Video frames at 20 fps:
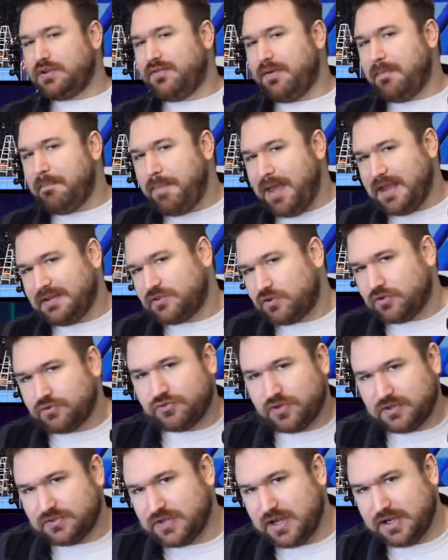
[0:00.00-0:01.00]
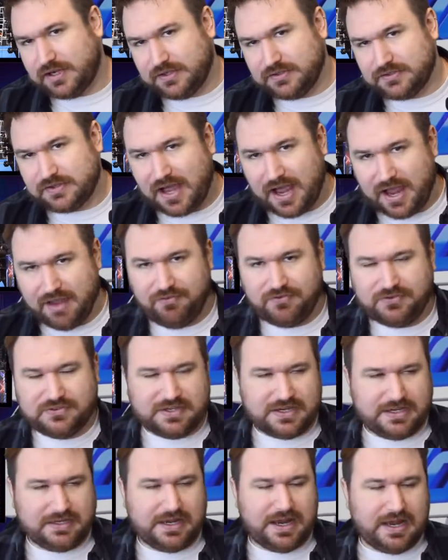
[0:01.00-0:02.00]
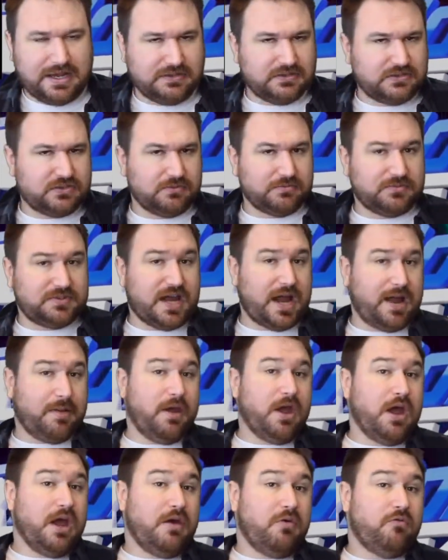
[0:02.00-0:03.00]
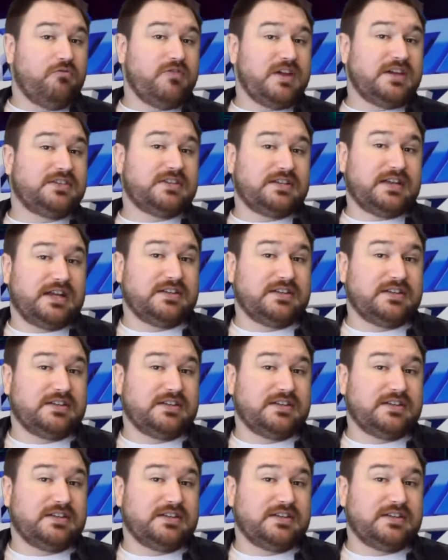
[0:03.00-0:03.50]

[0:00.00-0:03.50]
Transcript: of the best contract signings I've seen in some time. Reason